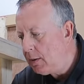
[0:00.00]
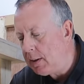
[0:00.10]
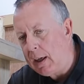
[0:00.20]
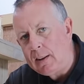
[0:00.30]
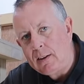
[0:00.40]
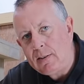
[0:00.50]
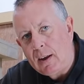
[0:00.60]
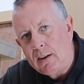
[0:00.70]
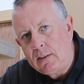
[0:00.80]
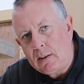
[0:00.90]
to get this
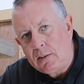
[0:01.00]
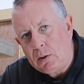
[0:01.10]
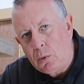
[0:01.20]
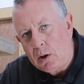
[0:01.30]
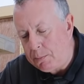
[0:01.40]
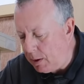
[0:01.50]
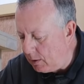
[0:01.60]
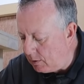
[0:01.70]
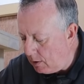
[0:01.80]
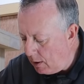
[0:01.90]
end of the
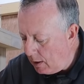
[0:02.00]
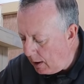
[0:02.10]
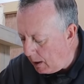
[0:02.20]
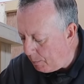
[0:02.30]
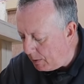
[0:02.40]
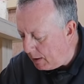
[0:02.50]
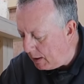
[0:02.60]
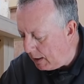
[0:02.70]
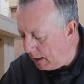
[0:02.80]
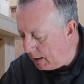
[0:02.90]
workbench mm-hmm. up
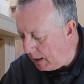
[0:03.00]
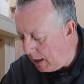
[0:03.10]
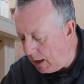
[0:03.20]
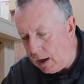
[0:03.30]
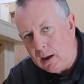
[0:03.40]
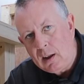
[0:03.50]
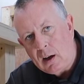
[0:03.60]
and in the air.